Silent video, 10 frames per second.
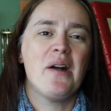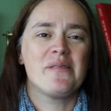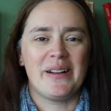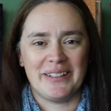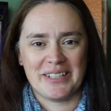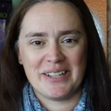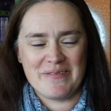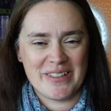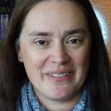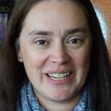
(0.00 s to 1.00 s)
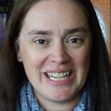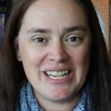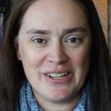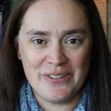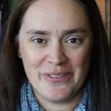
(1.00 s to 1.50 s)
Welcome to any
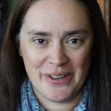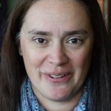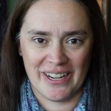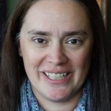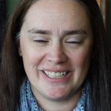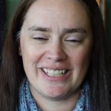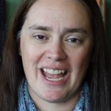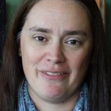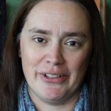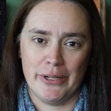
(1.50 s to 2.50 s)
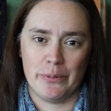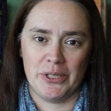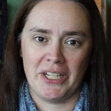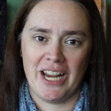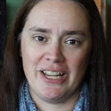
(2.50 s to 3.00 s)
new viewers. I really
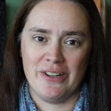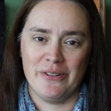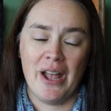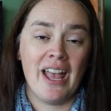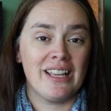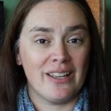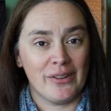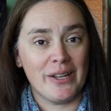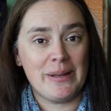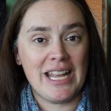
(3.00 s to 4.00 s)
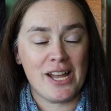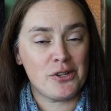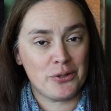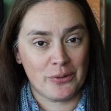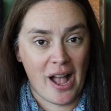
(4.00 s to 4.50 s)
appreciate you giving me a
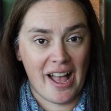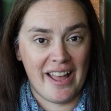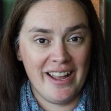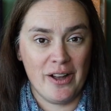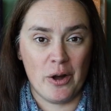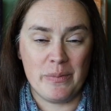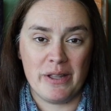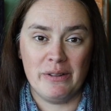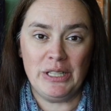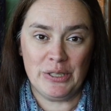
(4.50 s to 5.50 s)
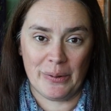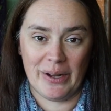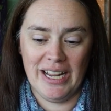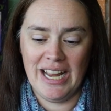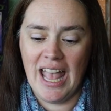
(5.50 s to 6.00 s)
try. Hope you
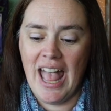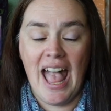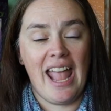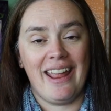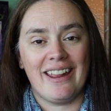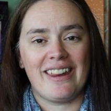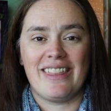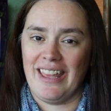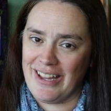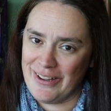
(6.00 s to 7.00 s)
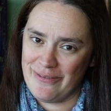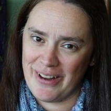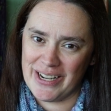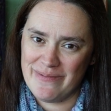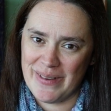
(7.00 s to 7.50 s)
enjoy. And thank you
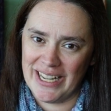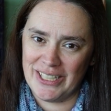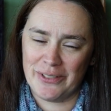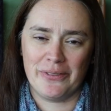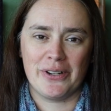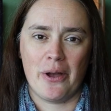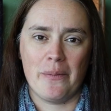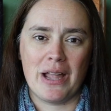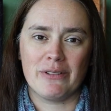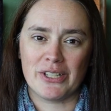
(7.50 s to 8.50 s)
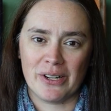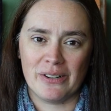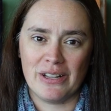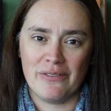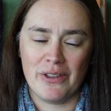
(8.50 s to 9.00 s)
very much for all my
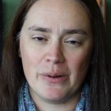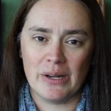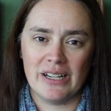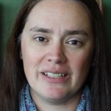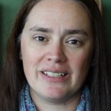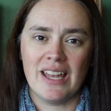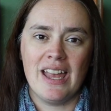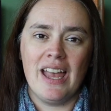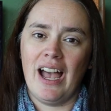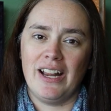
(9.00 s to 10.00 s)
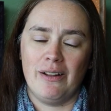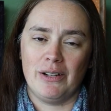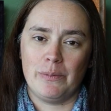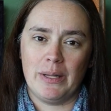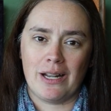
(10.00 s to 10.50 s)
returning viewers. I know
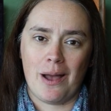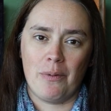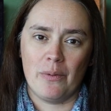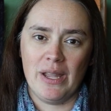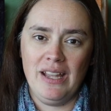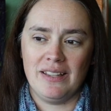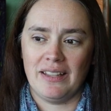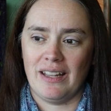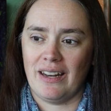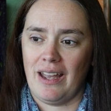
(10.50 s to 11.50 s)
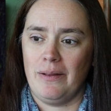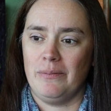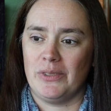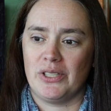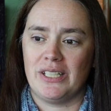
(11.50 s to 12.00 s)
it's been a couple weeks and
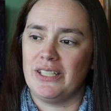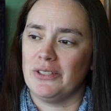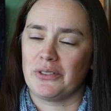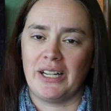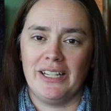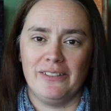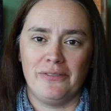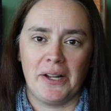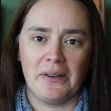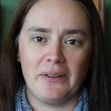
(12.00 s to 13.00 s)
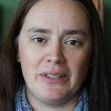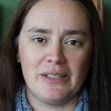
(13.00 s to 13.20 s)
I'm still trying to figure out